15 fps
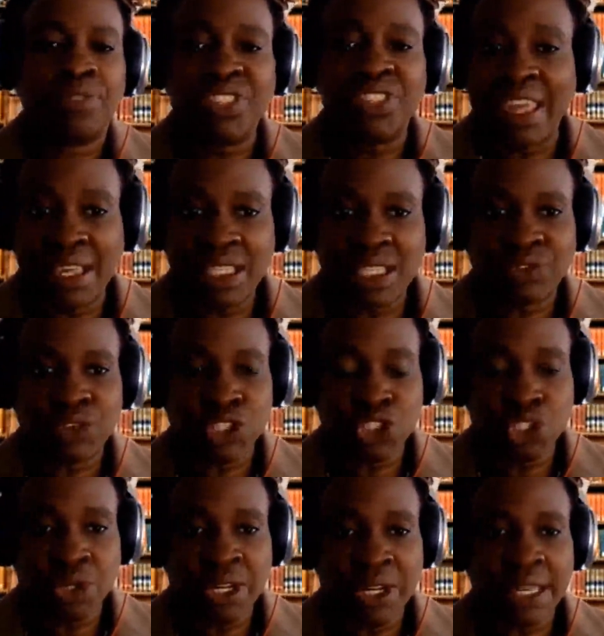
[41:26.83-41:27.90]
things for
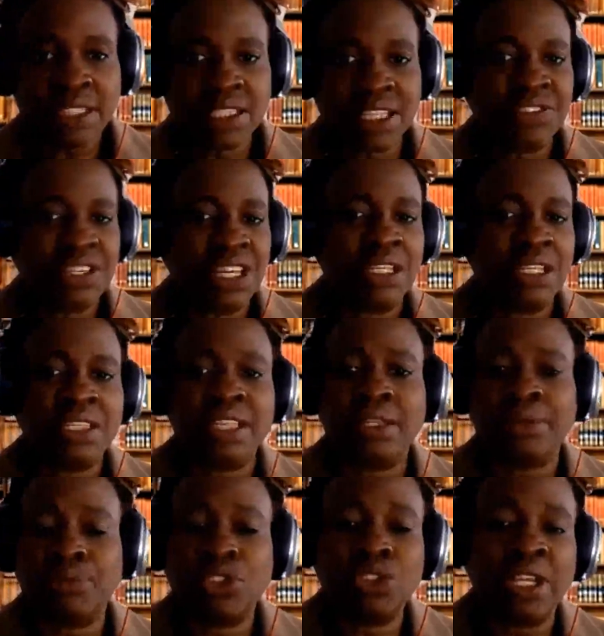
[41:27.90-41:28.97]
students. I've taken
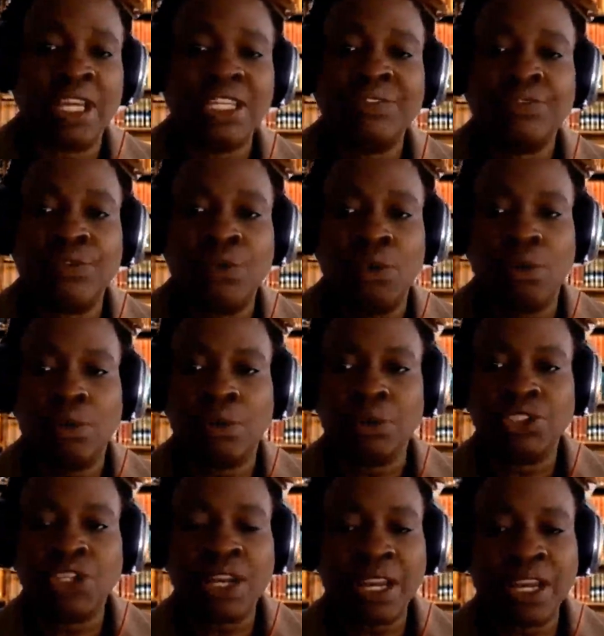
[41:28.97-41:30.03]
students for
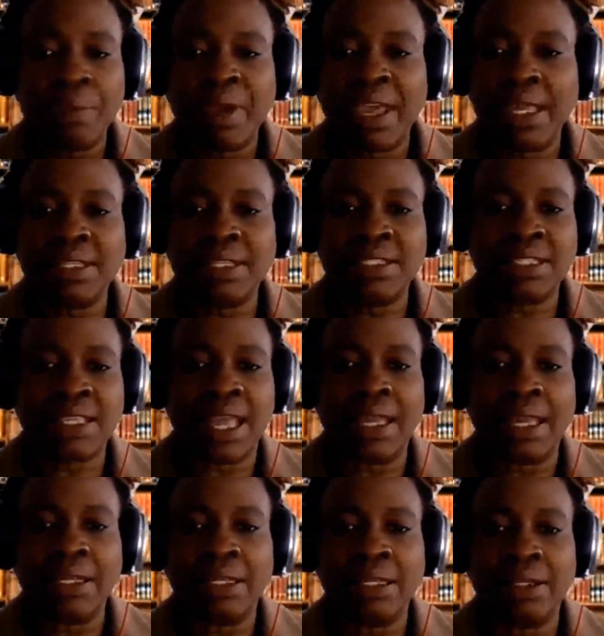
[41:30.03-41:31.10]
tournaments
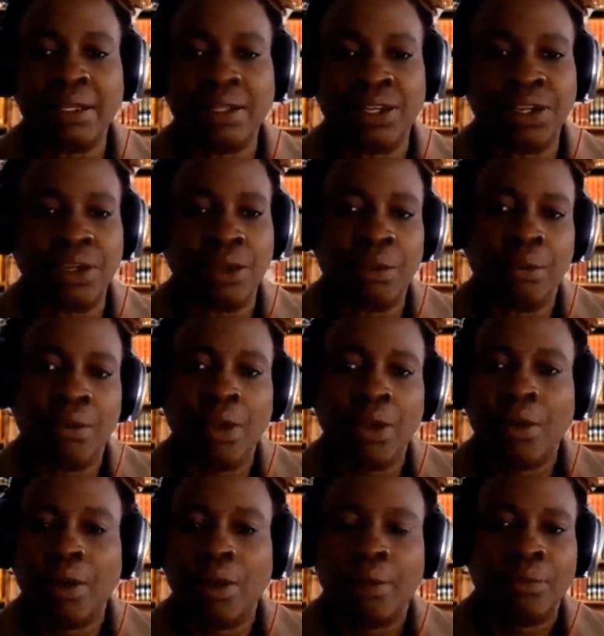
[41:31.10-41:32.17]
and,
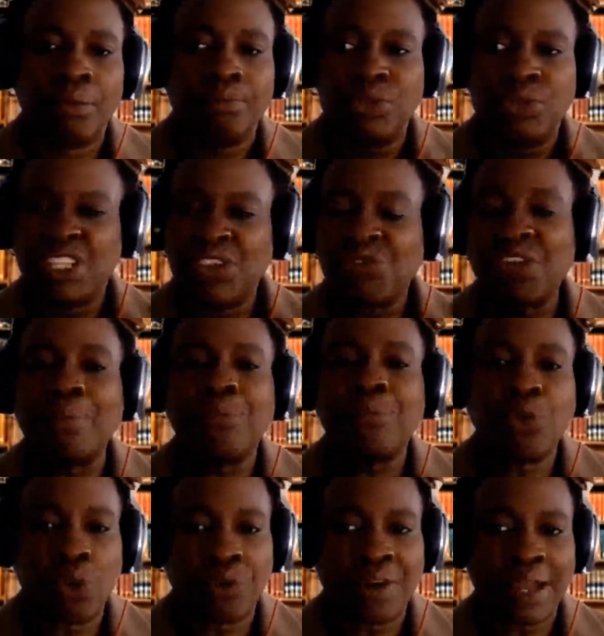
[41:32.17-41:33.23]
different
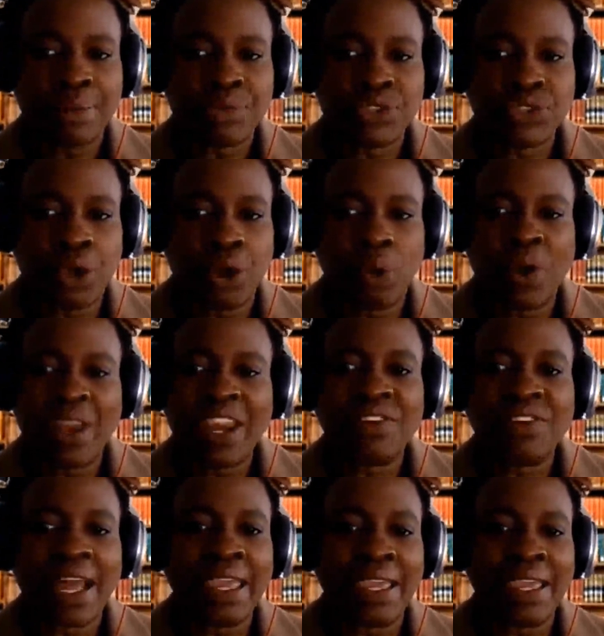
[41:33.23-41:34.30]
programs. So
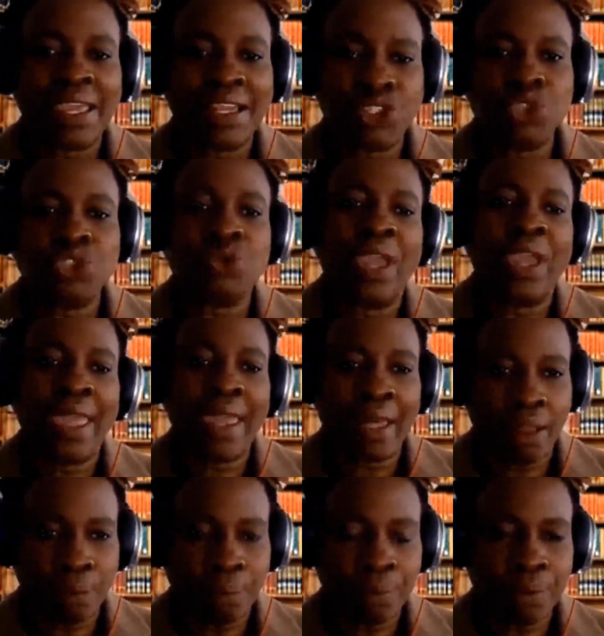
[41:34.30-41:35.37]
whatever I can do to
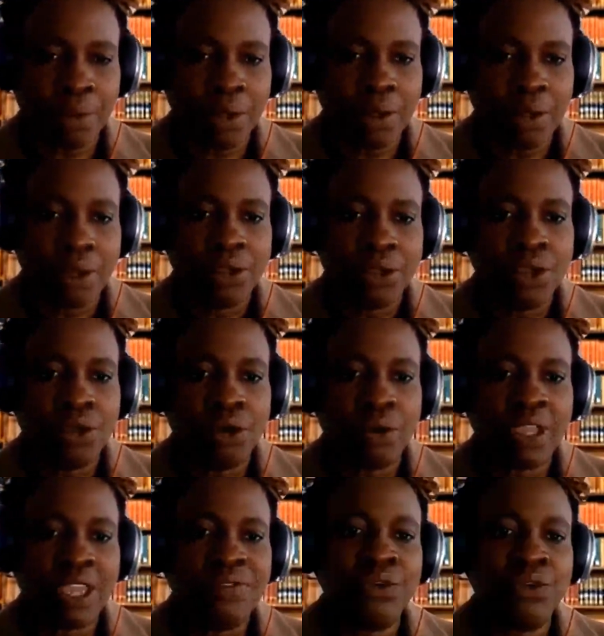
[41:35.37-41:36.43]
help,
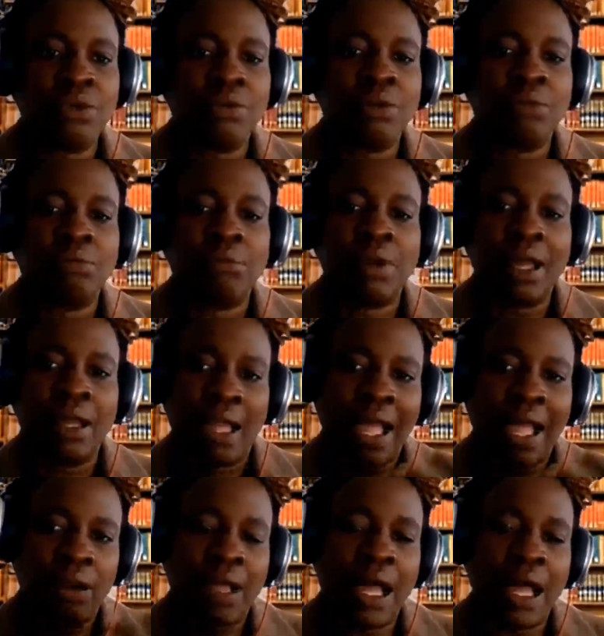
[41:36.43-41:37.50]
even
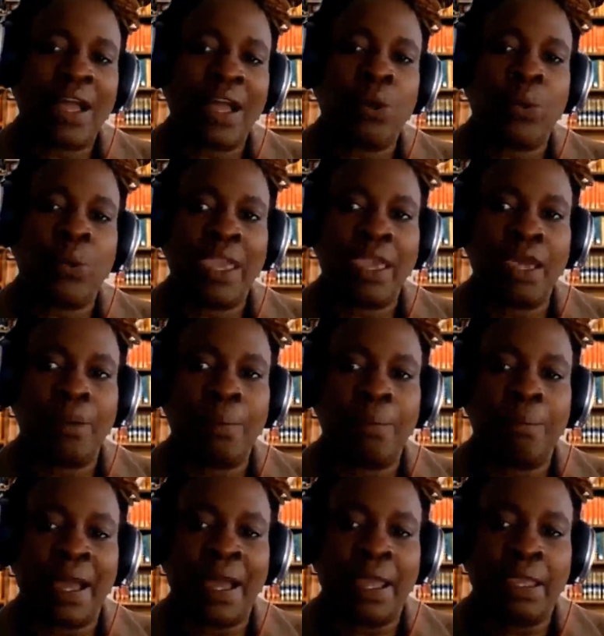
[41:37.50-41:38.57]
how can we
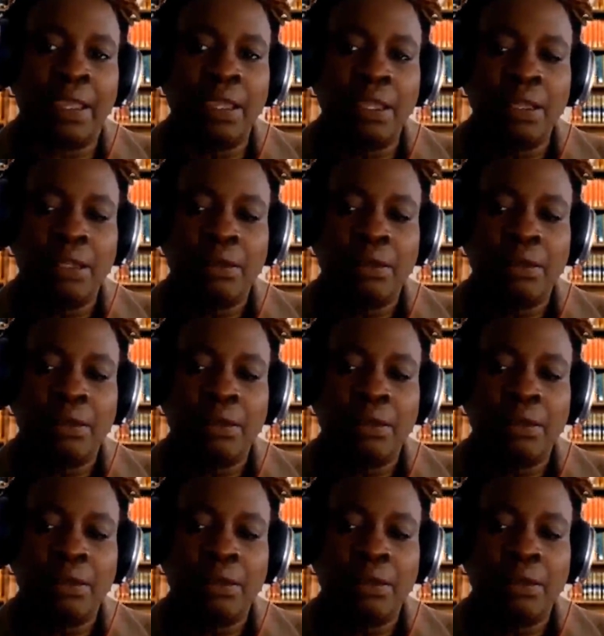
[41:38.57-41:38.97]
help by